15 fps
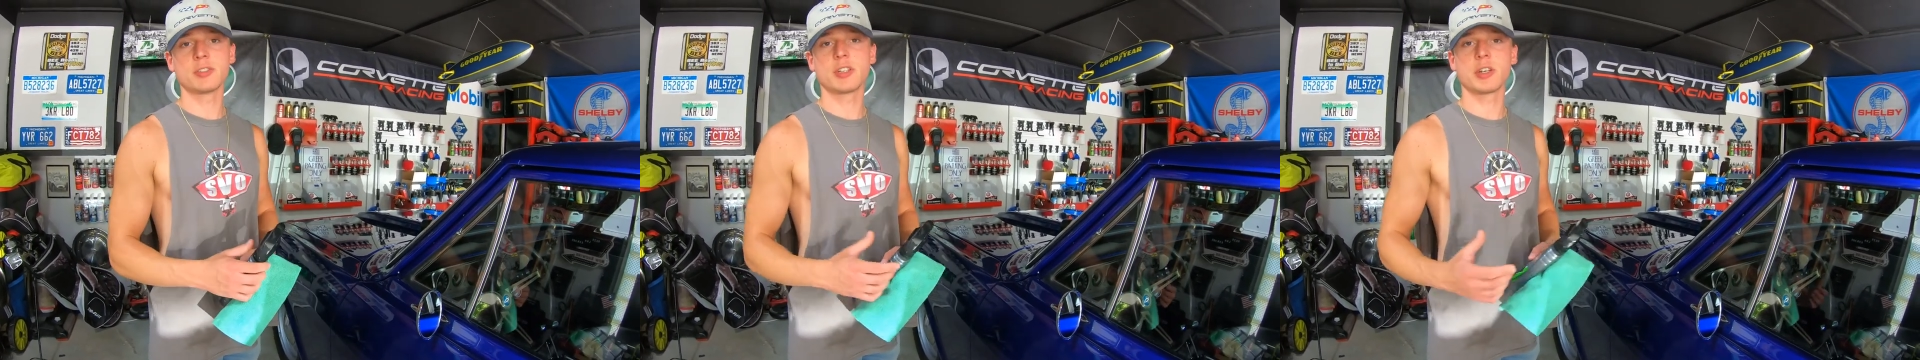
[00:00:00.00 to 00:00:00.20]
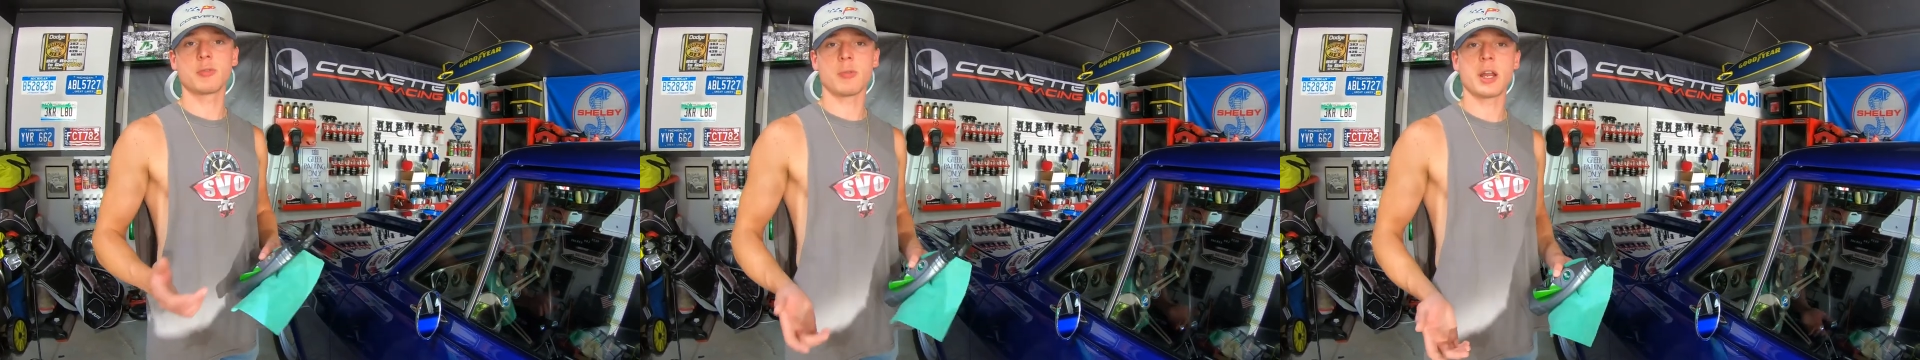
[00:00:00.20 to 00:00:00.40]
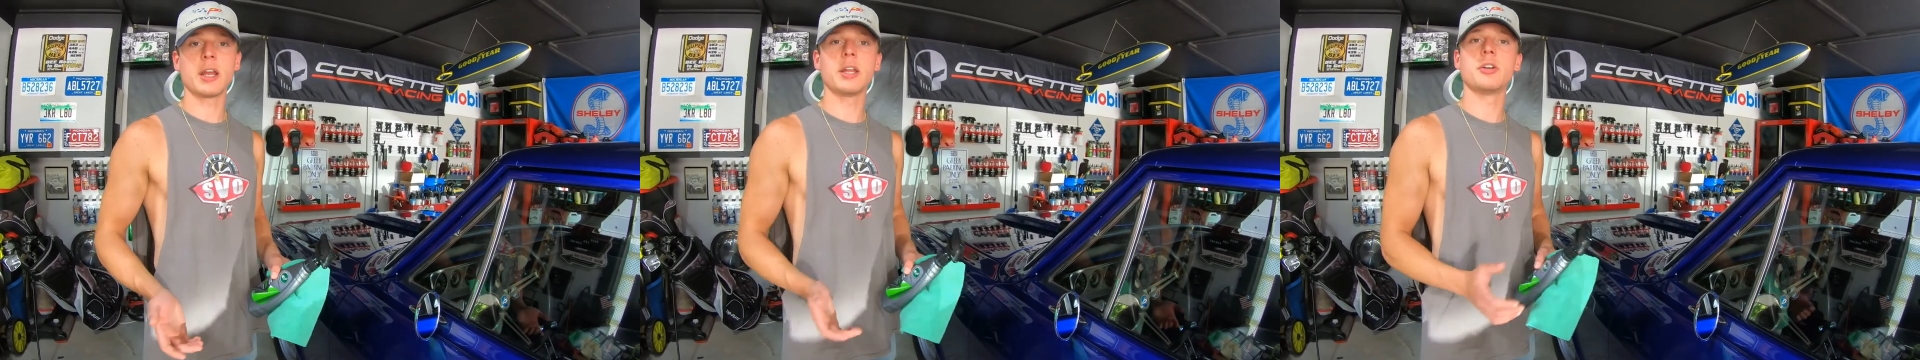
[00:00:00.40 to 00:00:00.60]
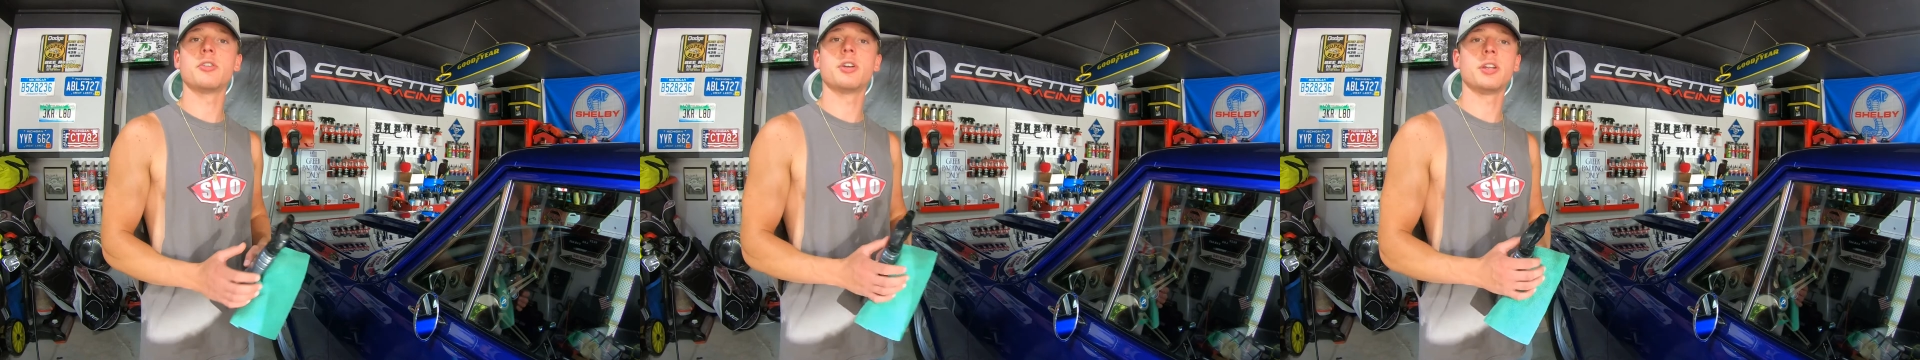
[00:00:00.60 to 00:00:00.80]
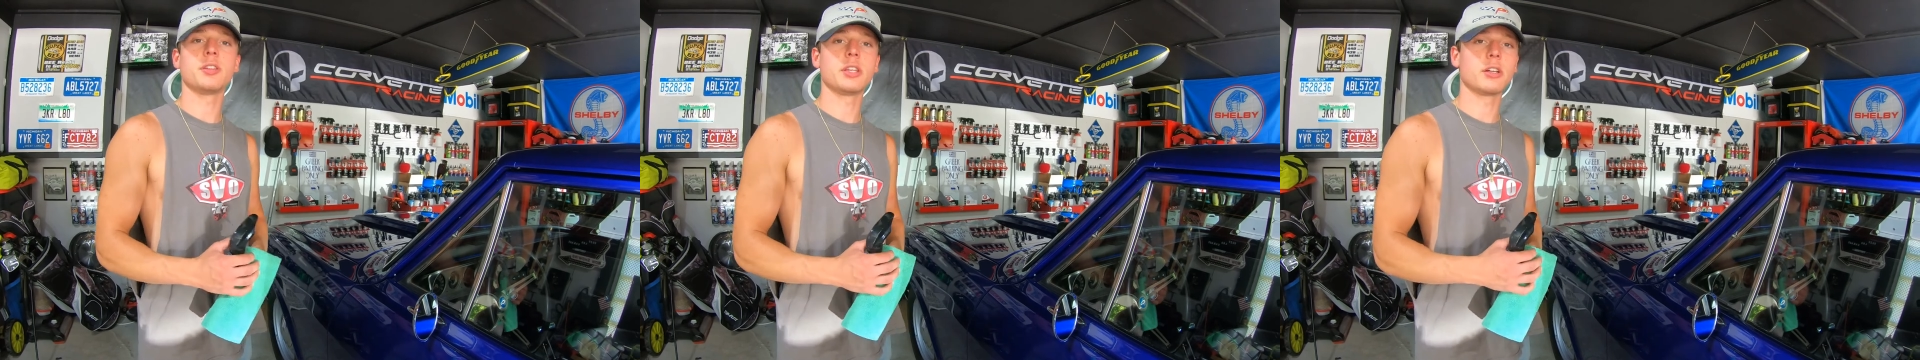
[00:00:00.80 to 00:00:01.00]
like rain or
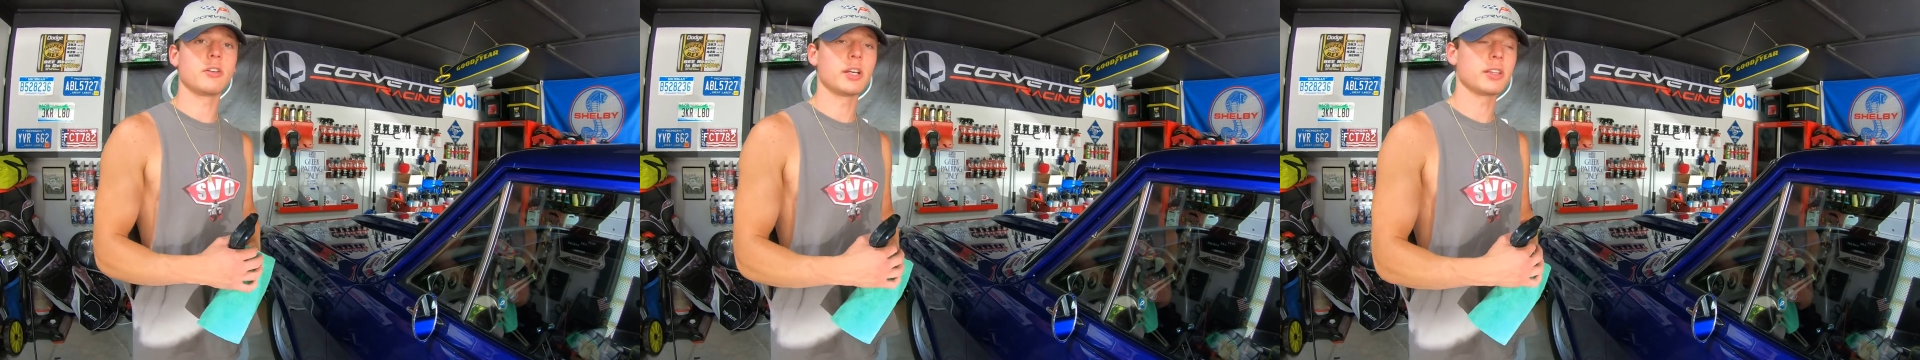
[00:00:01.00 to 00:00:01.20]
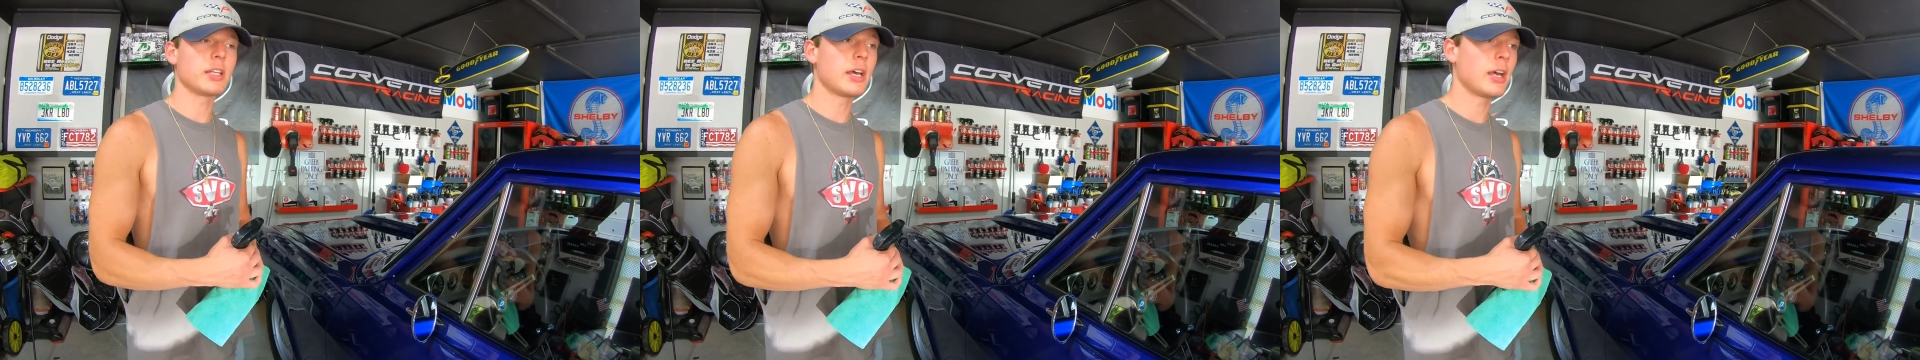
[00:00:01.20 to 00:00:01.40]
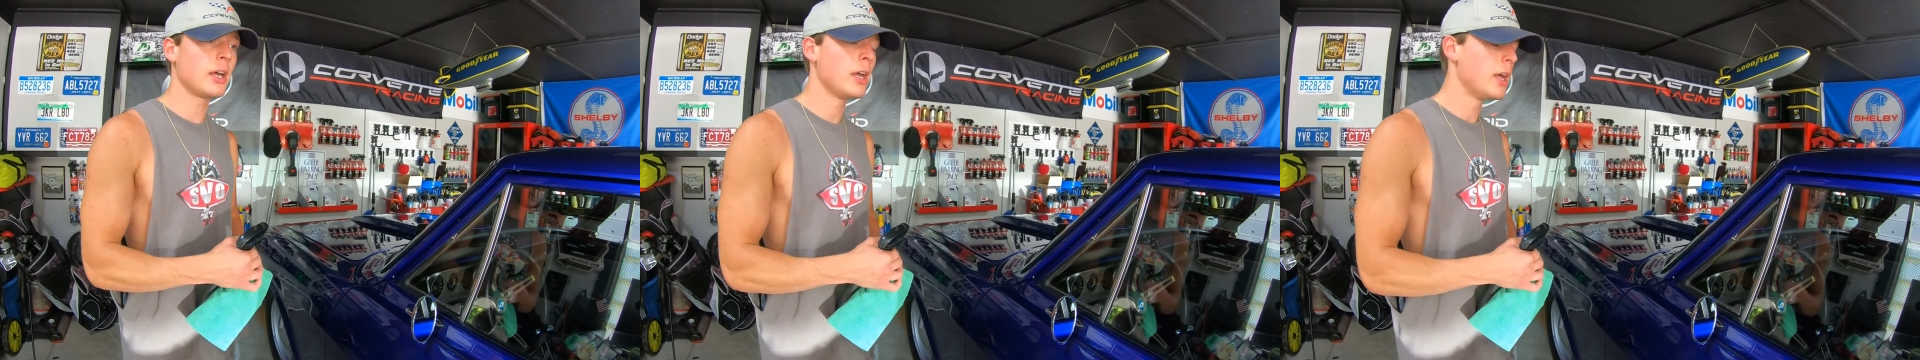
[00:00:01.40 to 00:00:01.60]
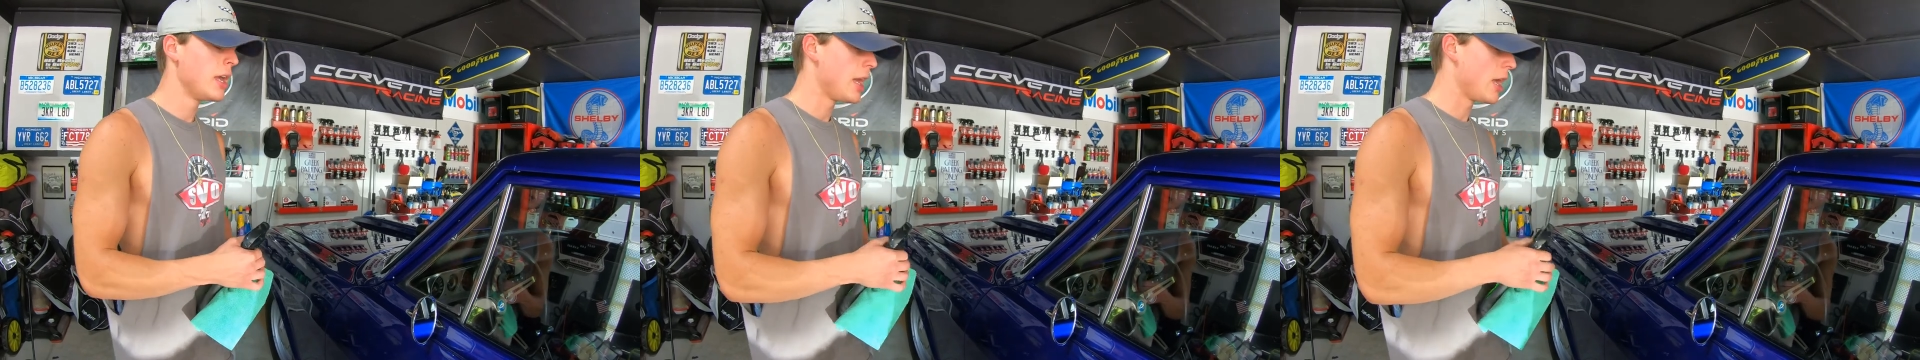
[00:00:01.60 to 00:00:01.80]
anything like that.